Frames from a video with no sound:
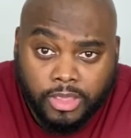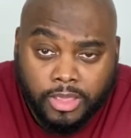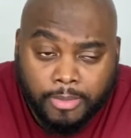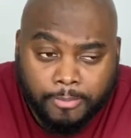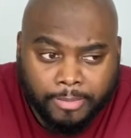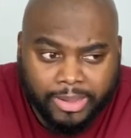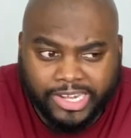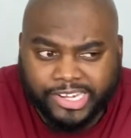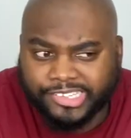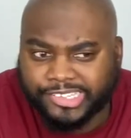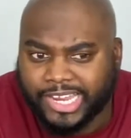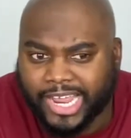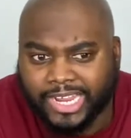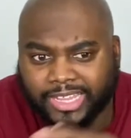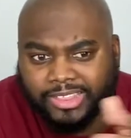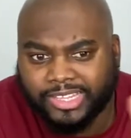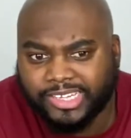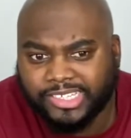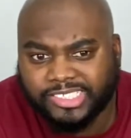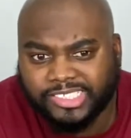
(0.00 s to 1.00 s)
But it's like
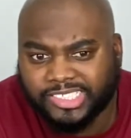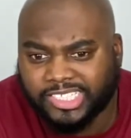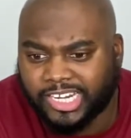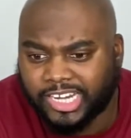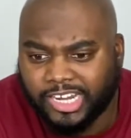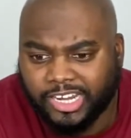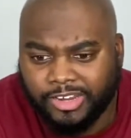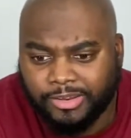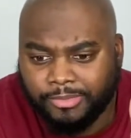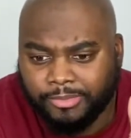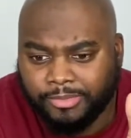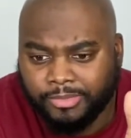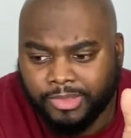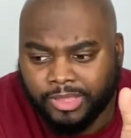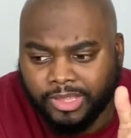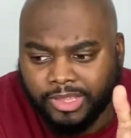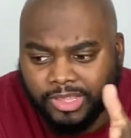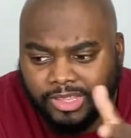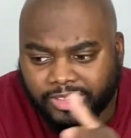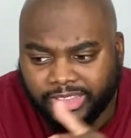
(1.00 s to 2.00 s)
this team
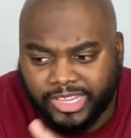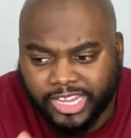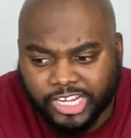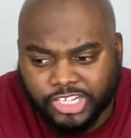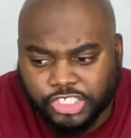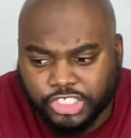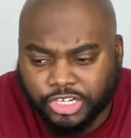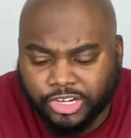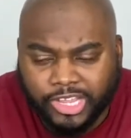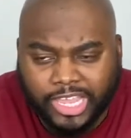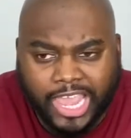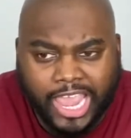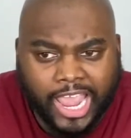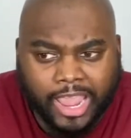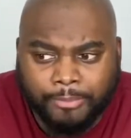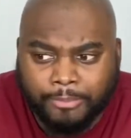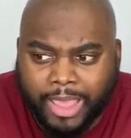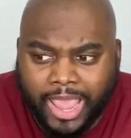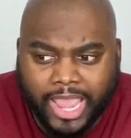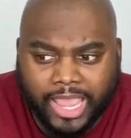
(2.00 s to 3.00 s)
this year
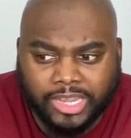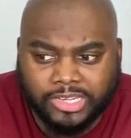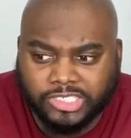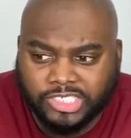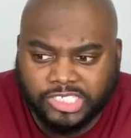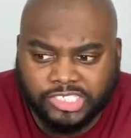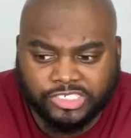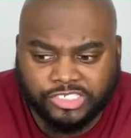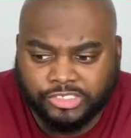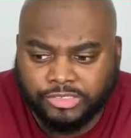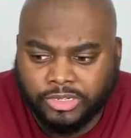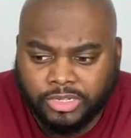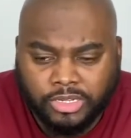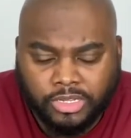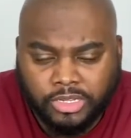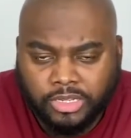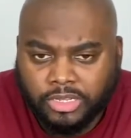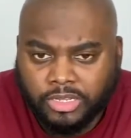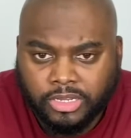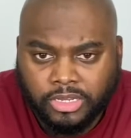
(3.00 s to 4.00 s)
came back and just
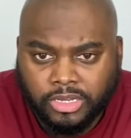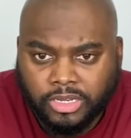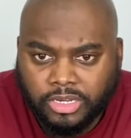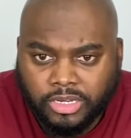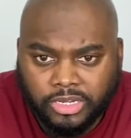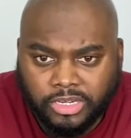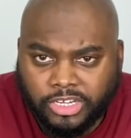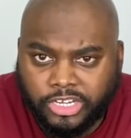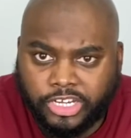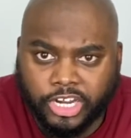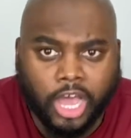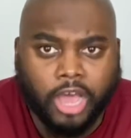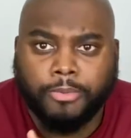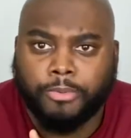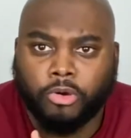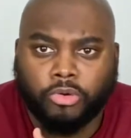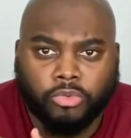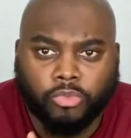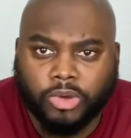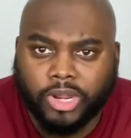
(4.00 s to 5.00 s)

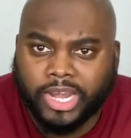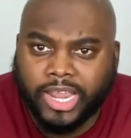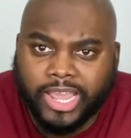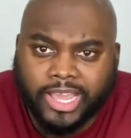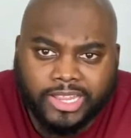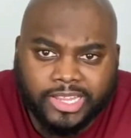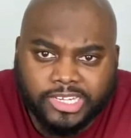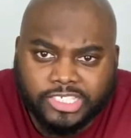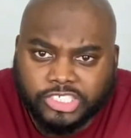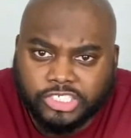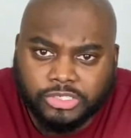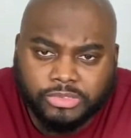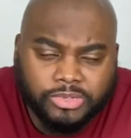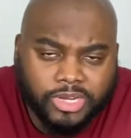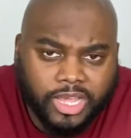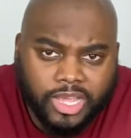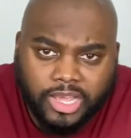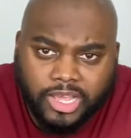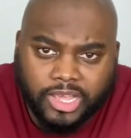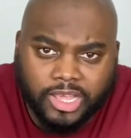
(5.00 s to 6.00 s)
doubled what LSU
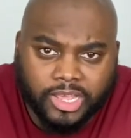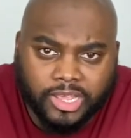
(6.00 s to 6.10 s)
done.